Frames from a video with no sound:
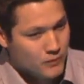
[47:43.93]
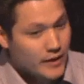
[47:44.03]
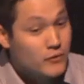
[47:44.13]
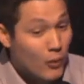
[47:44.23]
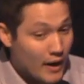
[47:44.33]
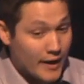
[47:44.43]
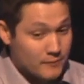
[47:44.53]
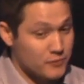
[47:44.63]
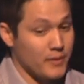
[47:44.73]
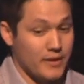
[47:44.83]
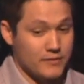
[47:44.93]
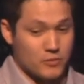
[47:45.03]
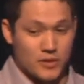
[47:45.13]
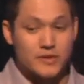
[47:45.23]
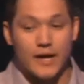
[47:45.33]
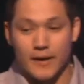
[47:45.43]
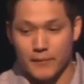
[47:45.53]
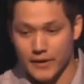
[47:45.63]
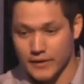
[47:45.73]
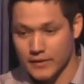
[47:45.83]
is why I'm spending so much
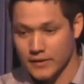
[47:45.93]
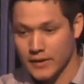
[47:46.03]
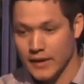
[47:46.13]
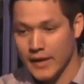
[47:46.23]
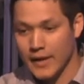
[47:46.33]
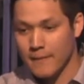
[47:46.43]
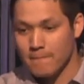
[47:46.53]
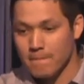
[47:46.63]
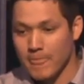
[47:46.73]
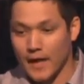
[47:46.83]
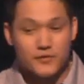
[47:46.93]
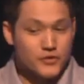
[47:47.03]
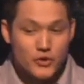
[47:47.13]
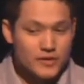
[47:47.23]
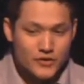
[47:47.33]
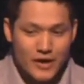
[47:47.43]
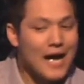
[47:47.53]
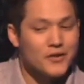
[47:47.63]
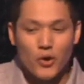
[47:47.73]
time here. And students are not